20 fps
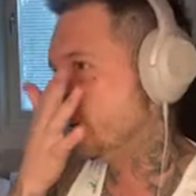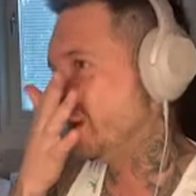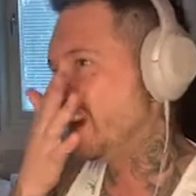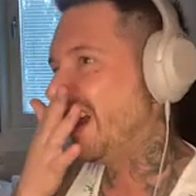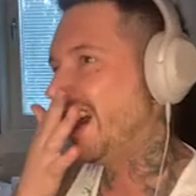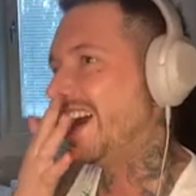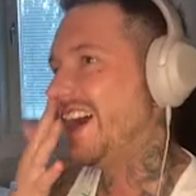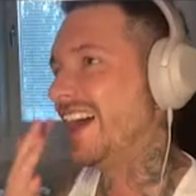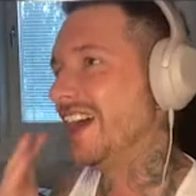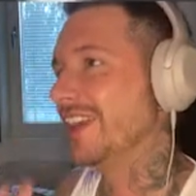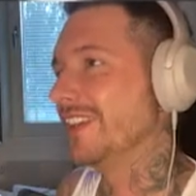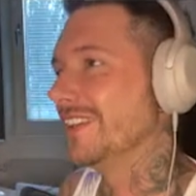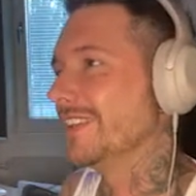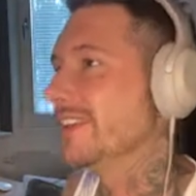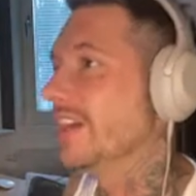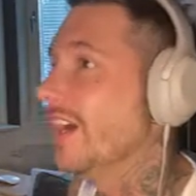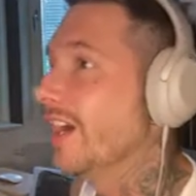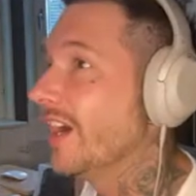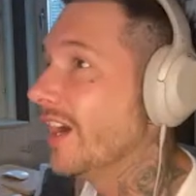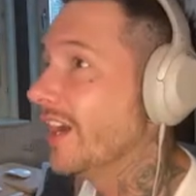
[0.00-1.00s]
and
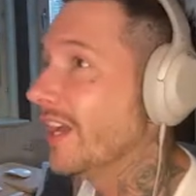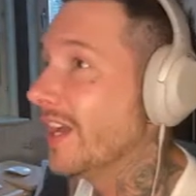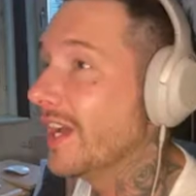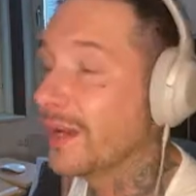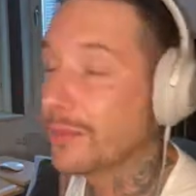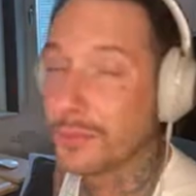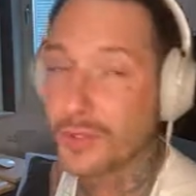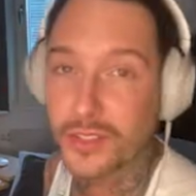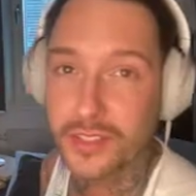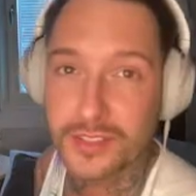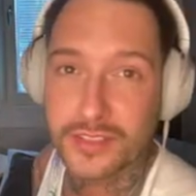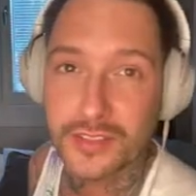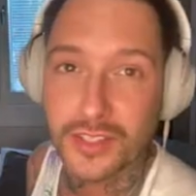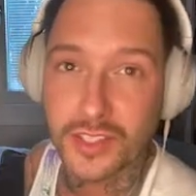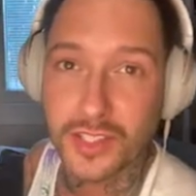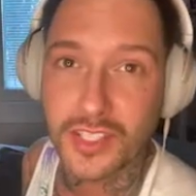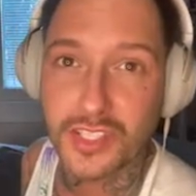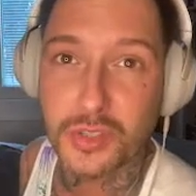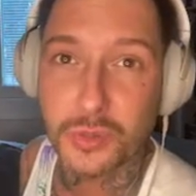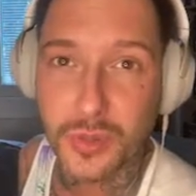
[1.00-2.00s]
I am gonna
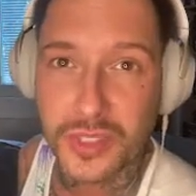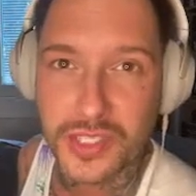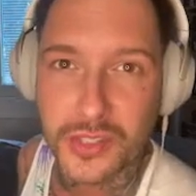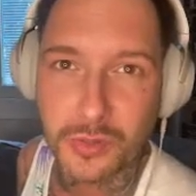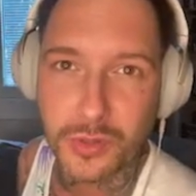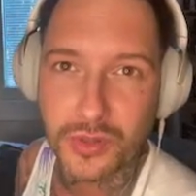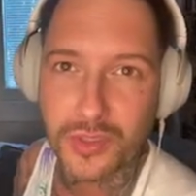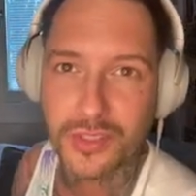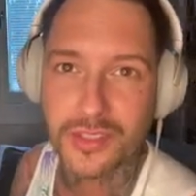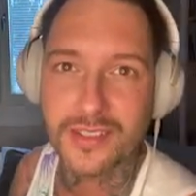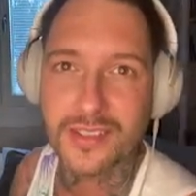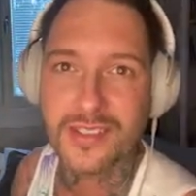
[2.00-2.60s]
start a Twitch world